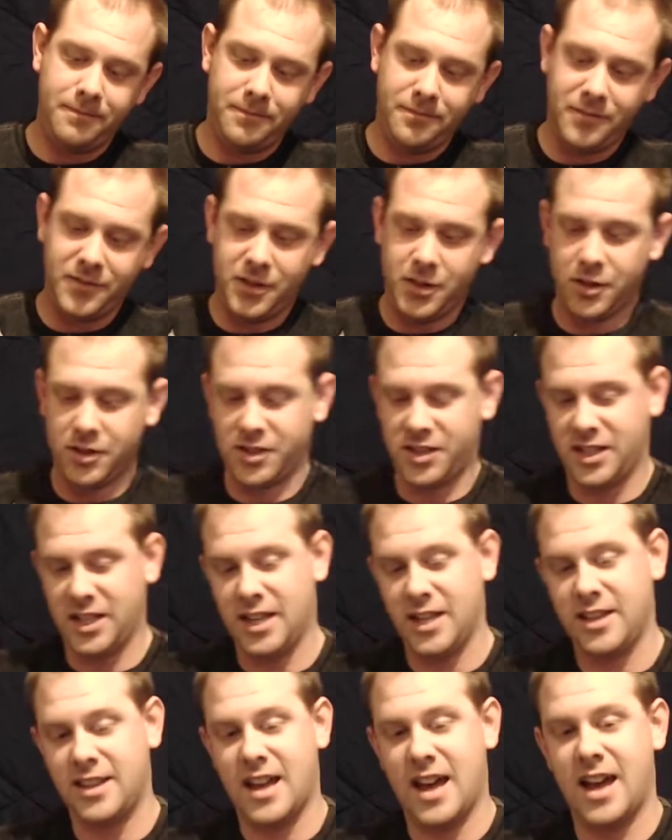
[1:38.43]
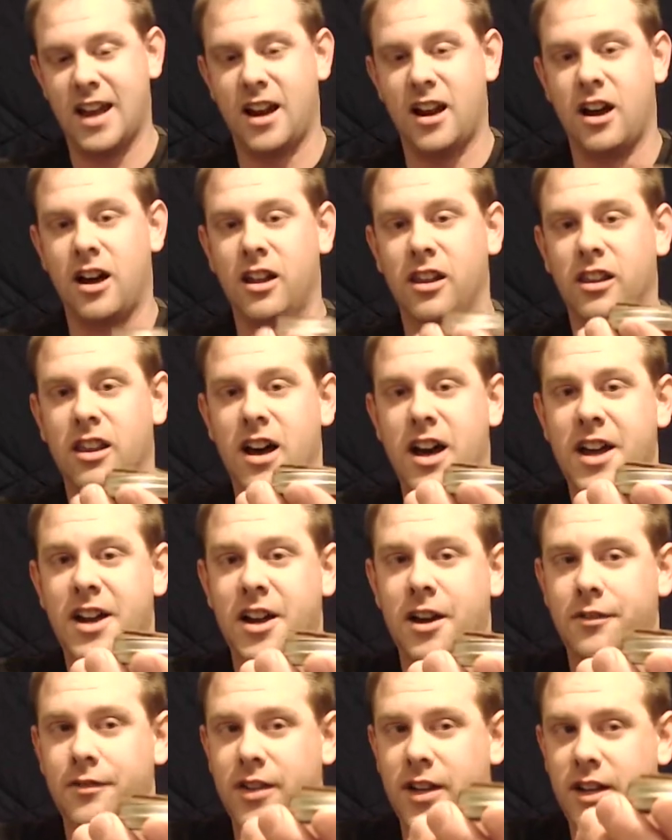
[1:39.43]
you'll see that a lot
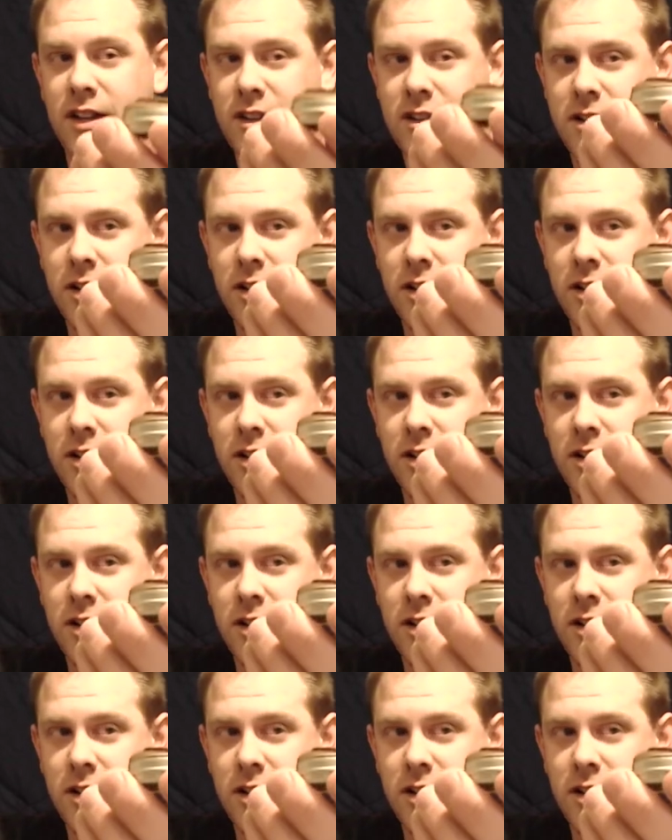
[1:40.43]
of it